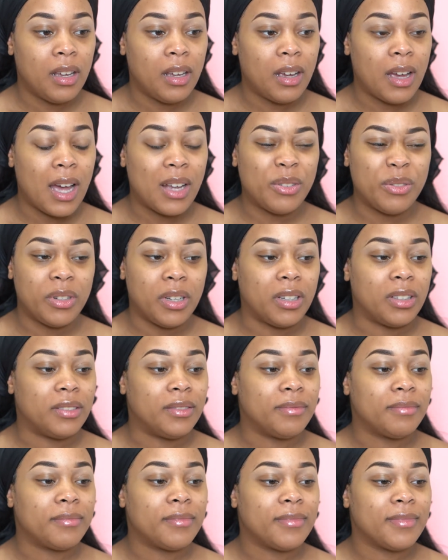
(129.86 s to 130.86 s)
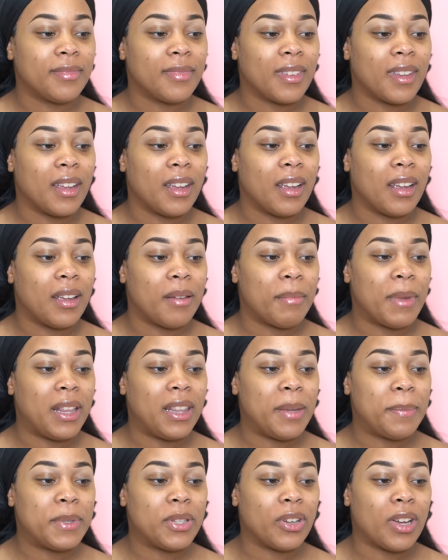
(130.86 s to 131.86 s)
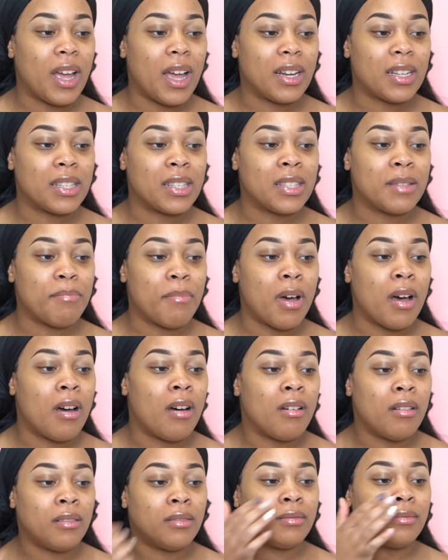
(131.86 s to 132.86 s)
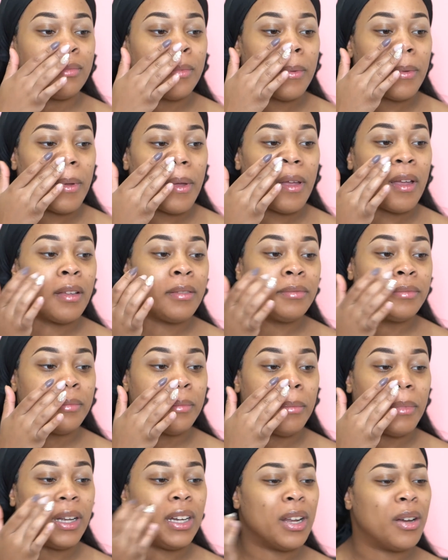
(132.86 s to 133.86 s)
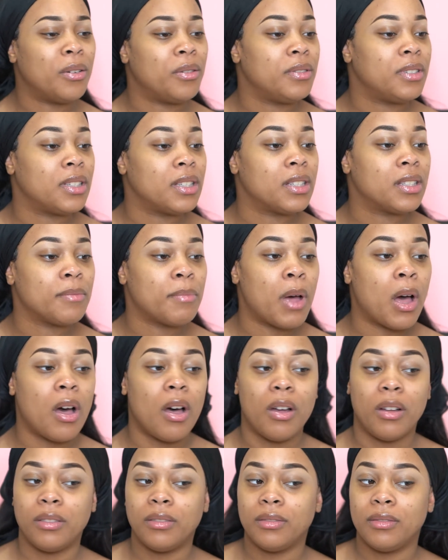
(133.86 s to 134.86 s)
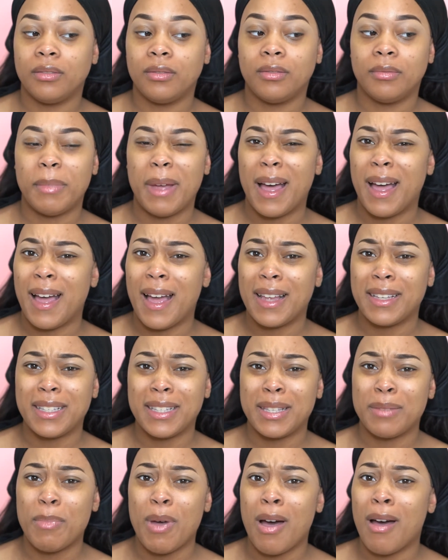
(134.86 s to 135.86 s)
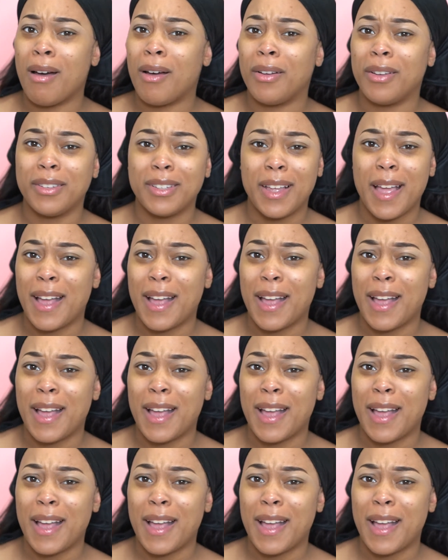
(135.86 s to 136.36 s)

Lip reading: I don't know. My lips are kind of small. My nose is small. My eyes are small.